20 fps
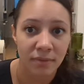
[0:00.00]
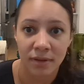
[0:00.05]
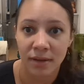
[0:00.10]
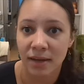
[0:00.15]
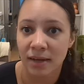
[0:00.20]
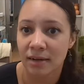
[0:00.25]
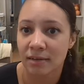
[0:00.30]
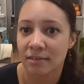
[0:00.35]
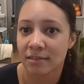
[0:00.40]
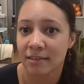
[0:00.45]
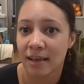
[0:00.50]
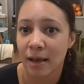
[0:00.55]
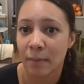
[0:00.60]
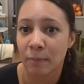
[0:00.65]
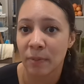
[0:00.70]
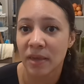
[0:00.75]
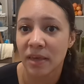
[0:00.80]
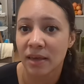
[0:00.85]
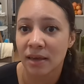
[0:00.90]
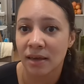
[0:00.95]
kind of
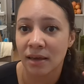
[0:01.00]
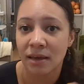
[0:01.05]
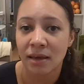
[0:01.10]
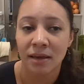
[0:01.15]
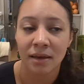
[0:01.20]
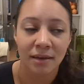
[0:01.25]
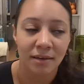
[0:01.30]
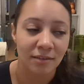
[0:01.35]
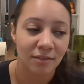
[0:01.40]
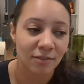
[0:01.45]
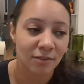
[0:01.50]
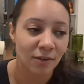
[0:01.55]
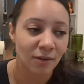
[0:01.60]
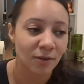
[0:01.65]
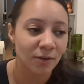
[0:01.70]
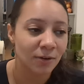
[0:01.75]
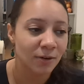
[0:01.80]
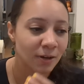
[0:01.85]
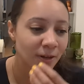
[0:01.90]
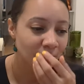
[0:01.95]
sappy,
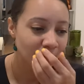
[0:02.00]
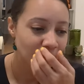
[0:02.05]
so